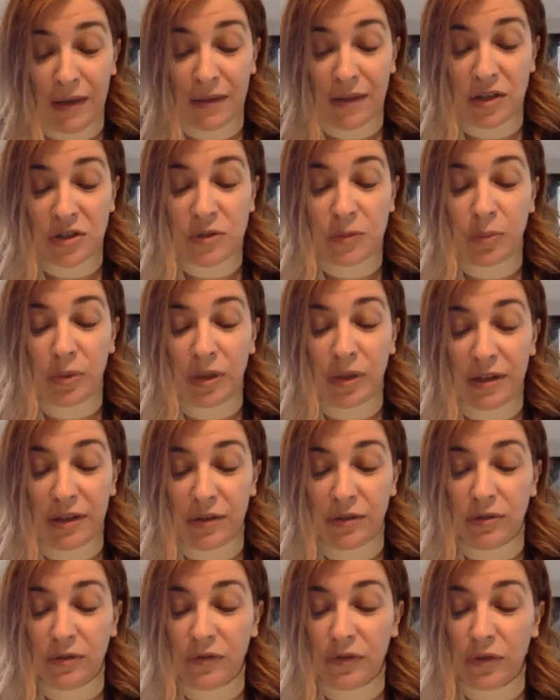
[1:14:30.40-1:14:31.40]
There's blood
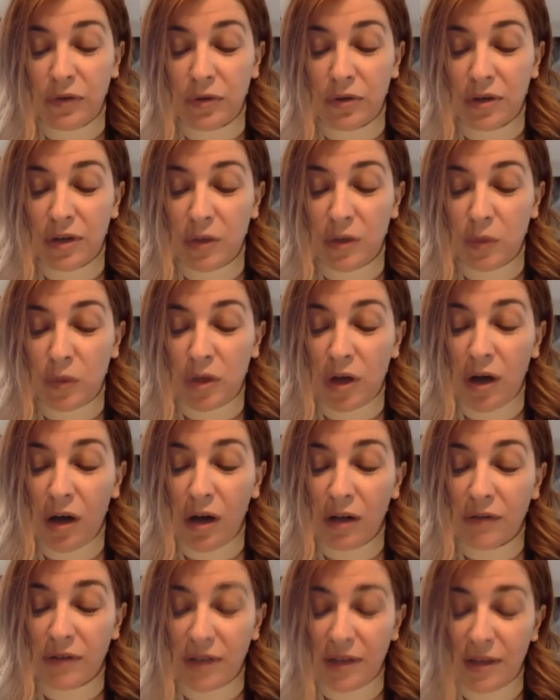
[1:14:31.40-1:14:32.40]
on the floor and we're
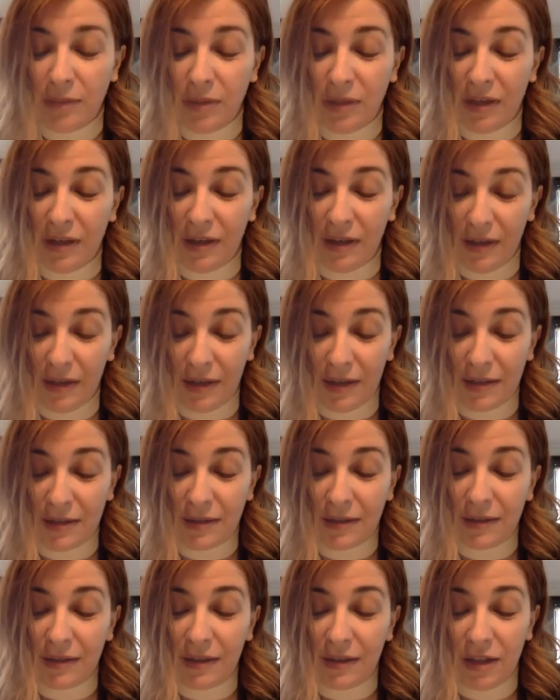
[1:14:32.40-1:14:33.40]
already
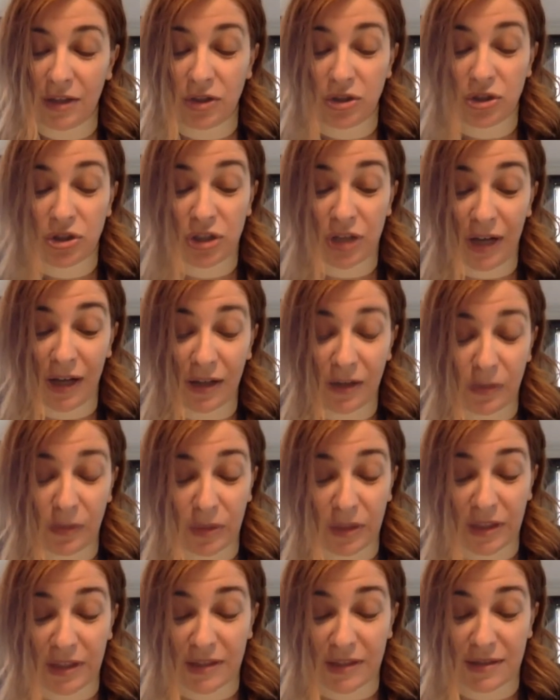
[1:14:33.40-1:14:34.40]
behind. Each child
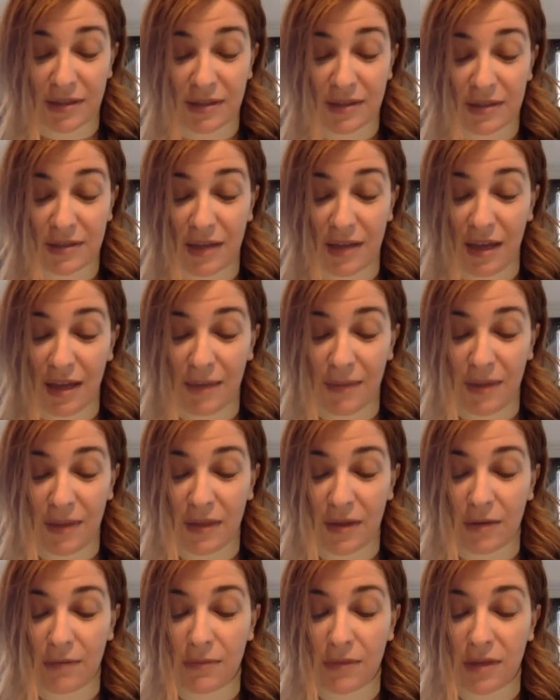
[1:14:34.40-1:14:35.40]
bleeds the same and
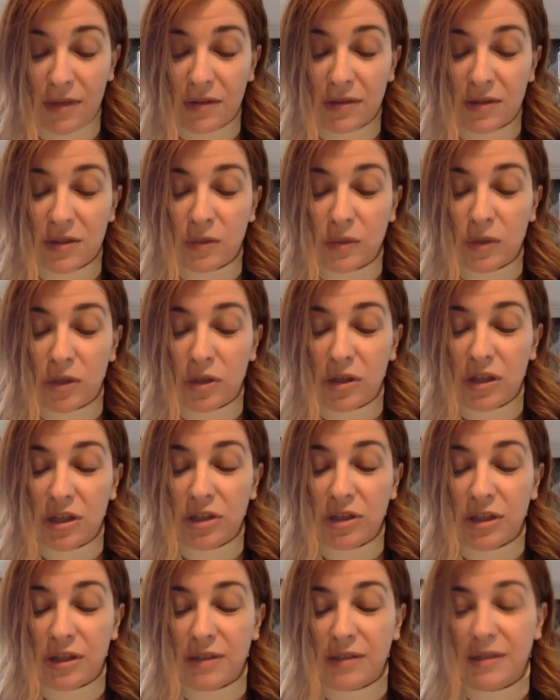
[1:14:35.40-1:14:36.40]
their mothers worry
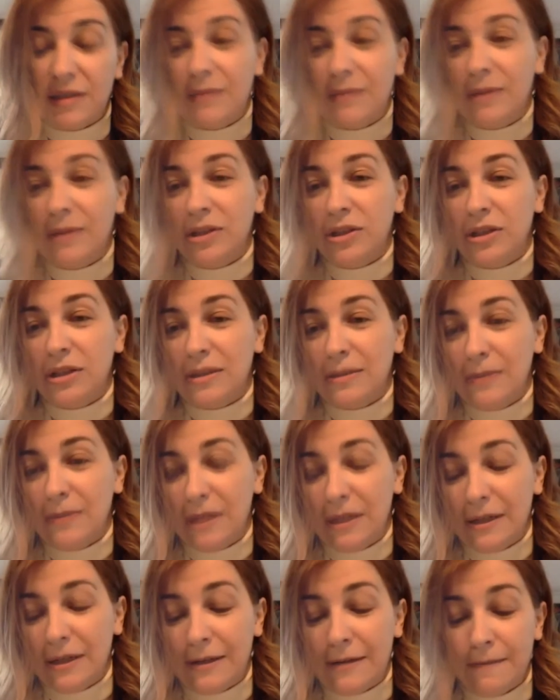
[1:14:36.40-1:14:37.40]
just as much as
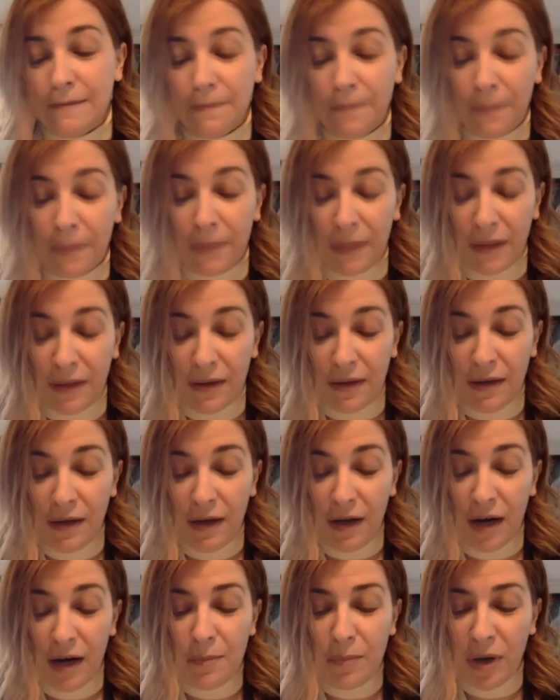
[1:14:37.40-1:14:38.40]
mine.
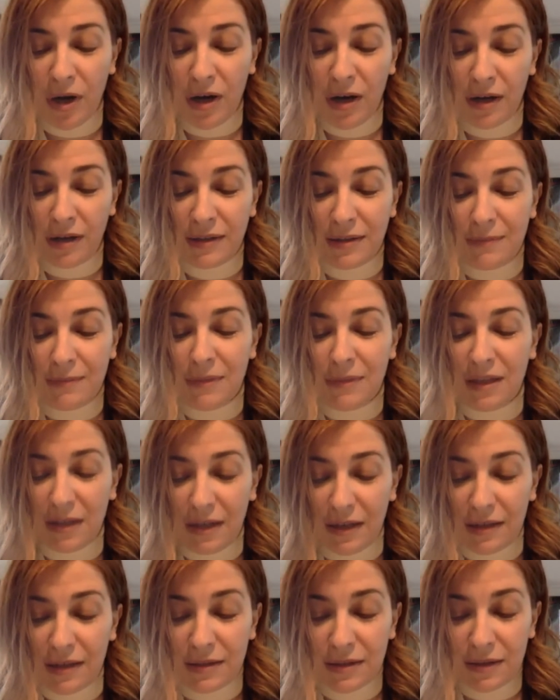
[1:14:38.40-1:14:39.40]
Our bond
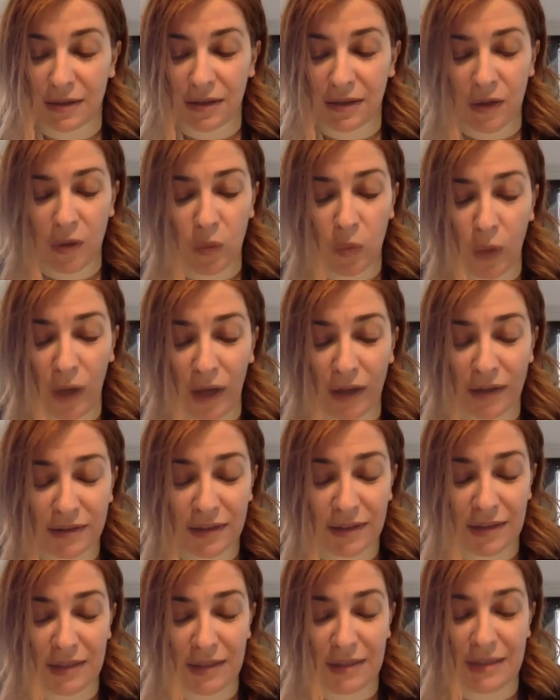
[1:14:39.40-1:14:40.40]
immediate,
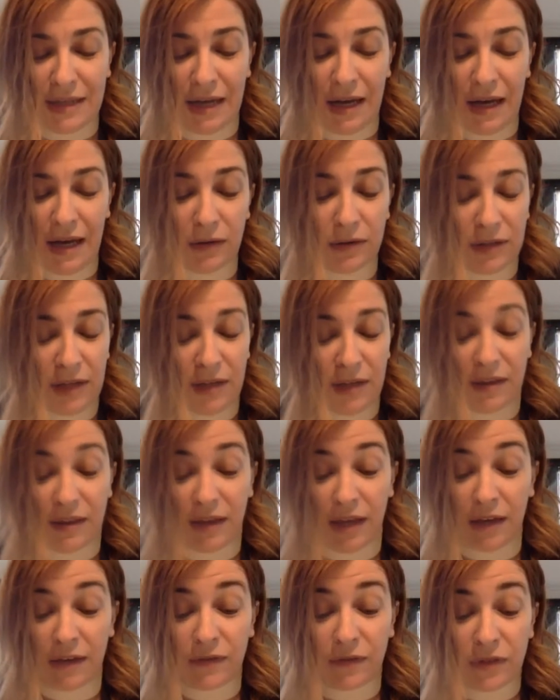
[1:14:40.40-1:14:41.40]
welded in doubt and
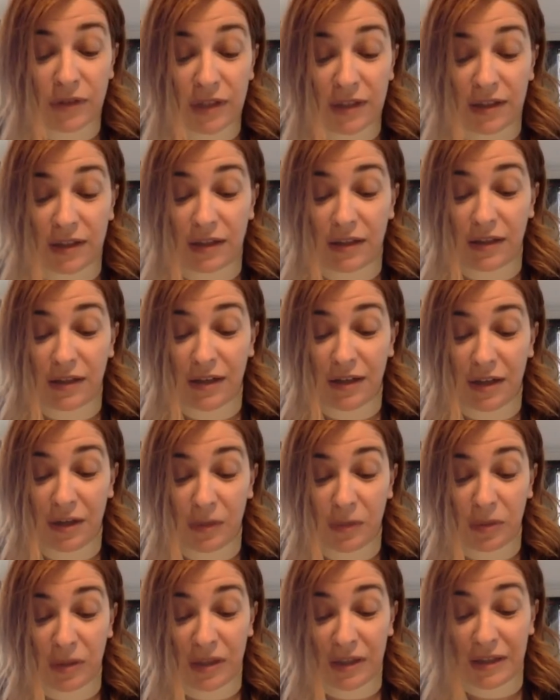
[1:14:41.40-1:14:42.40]
thankfully the
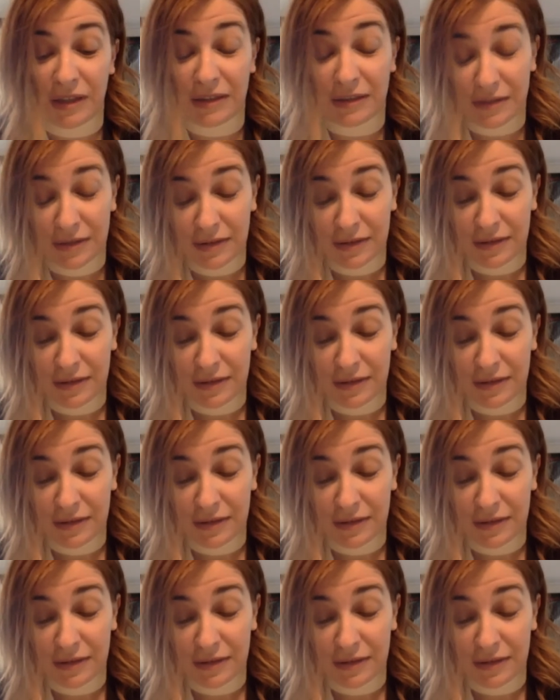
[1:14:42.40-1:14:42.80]
clotting blood.